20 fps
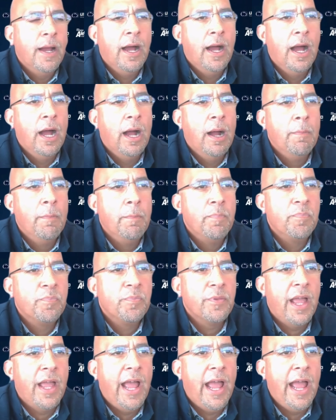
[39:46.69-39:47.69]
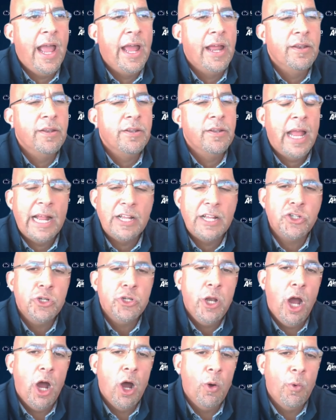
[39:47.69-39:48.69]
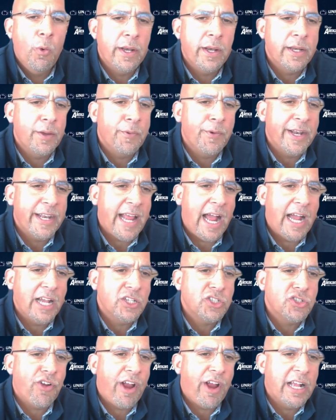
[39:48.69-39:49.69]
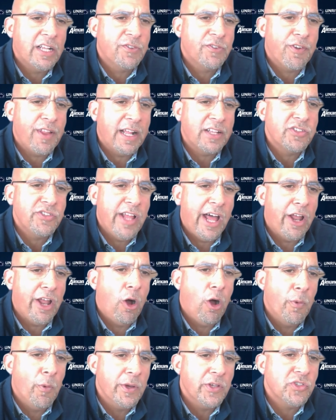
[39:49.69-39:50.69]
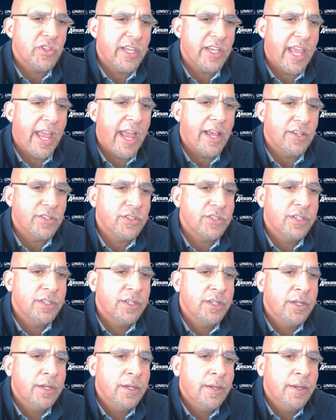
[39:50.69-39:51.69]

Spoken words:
And as you know, when guys transfer, that's not always the case.